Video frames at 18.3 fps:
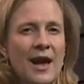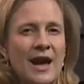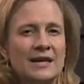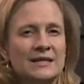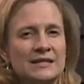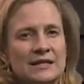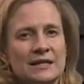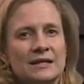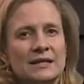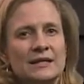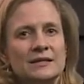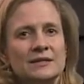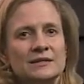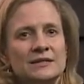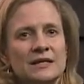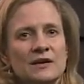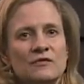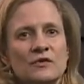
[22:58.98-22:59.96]

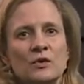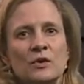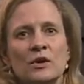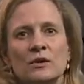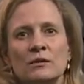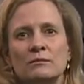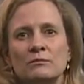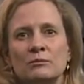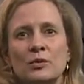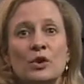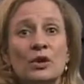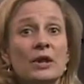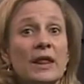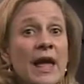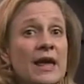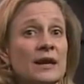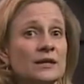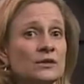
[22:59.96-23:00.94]
Ideally, see if you can
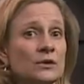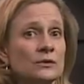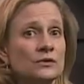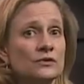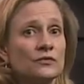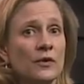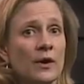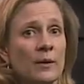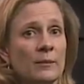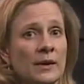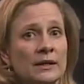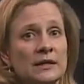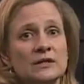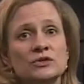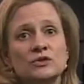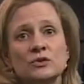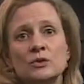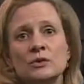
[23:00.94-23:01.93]
pull anecdotes from at
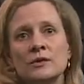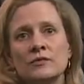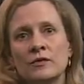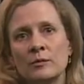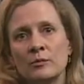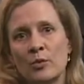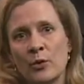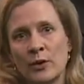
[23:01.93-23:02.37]
least 2 different